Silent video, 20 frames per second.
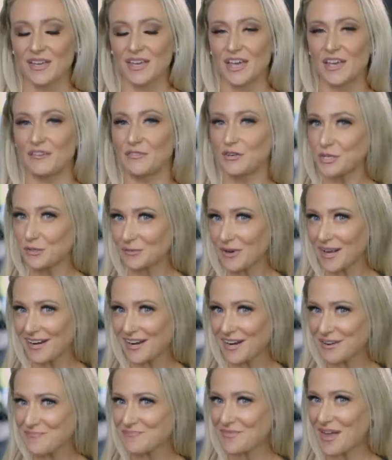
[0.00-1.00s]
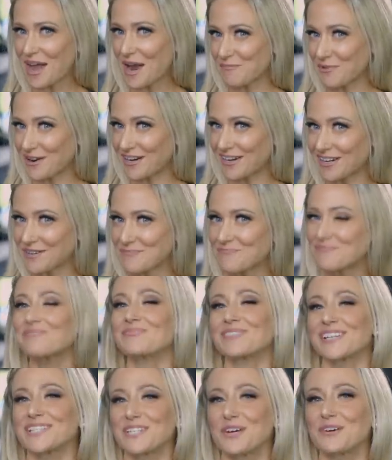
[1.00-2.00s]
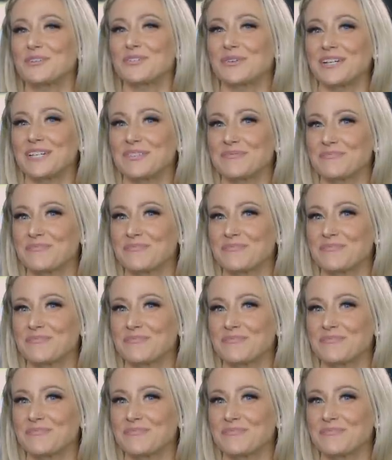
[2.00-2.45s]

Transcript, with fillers: If you're ready, I'm ready. Let's go do it.